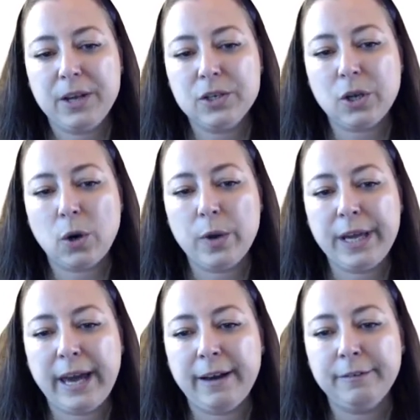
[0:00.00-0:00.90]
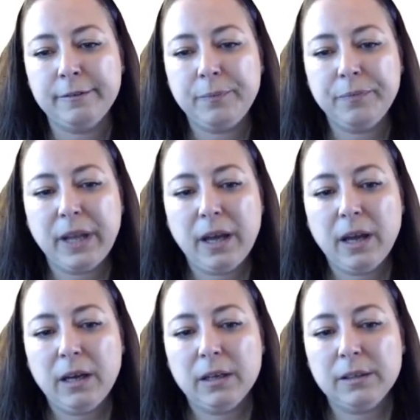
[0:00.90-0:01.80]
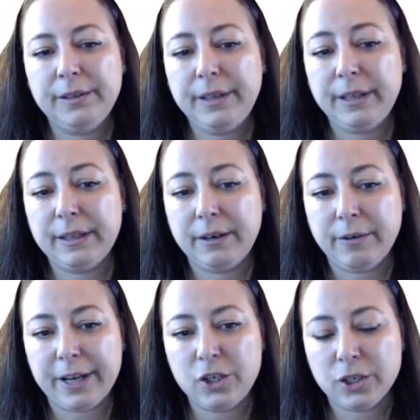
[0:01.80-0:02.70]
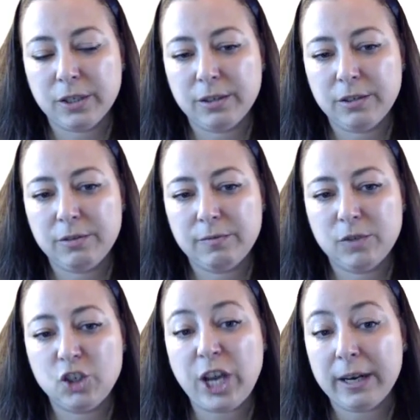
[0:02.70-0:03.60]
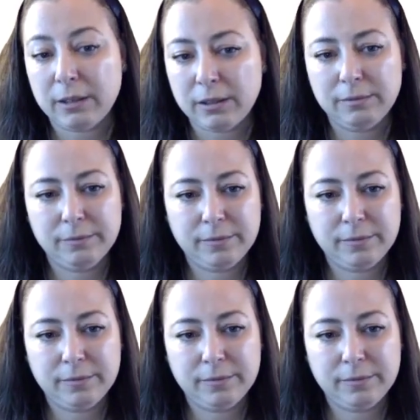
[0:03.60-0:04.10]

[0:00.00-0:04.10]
So we have the integration channel,